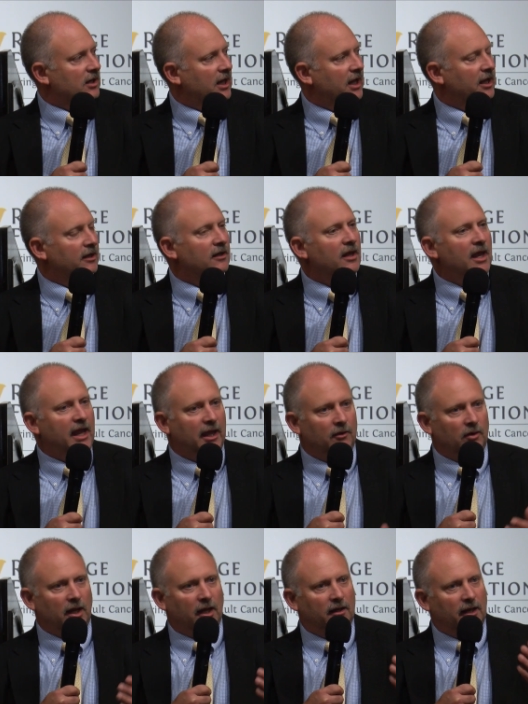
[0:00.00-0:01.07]
And
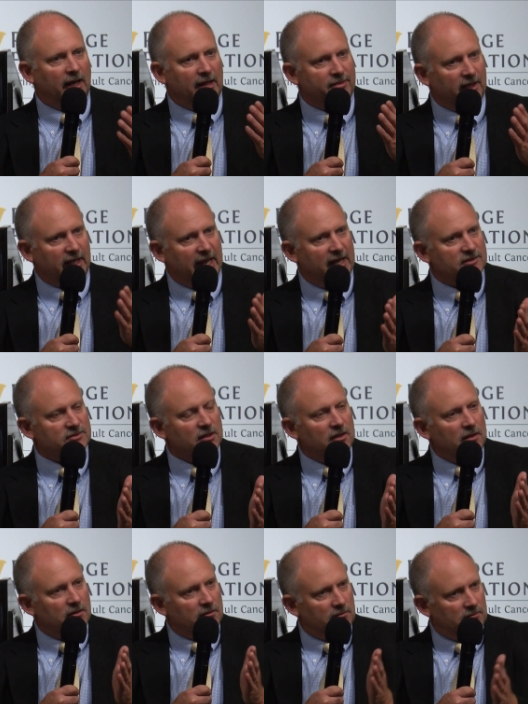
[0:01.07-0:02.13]
I think as
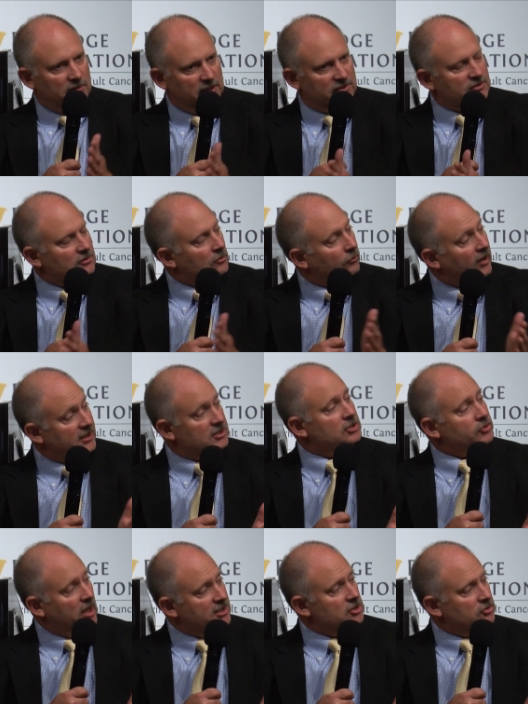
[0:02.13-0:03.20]
this
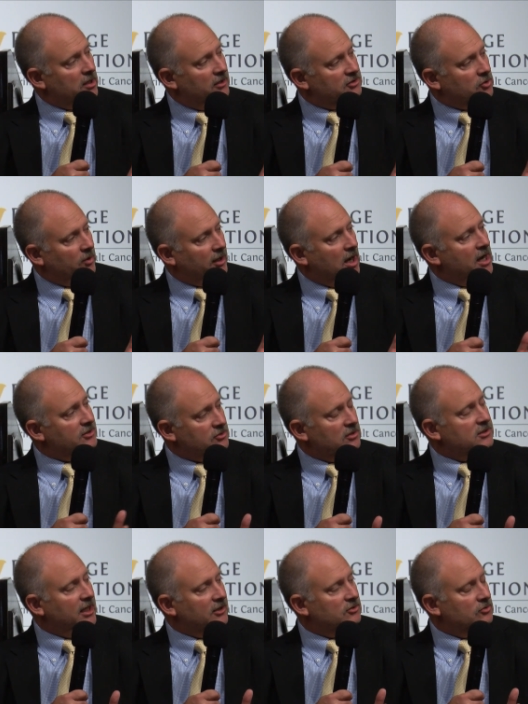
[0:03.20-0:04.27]
registration trial is going on, it's
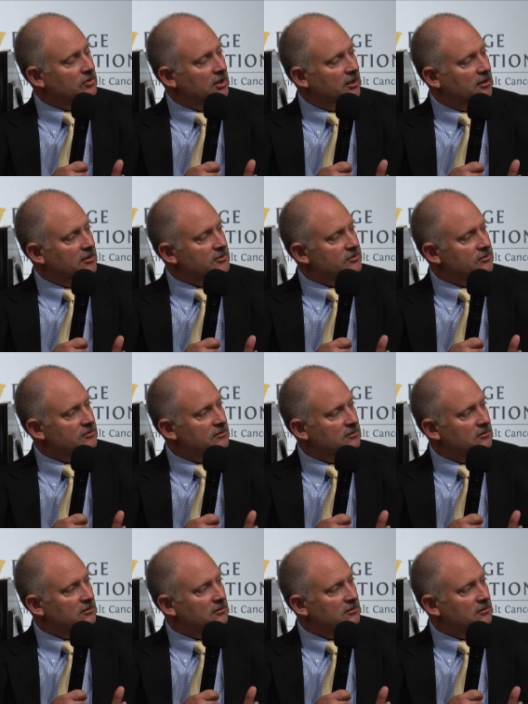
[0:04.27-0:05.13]
going to take 2 years.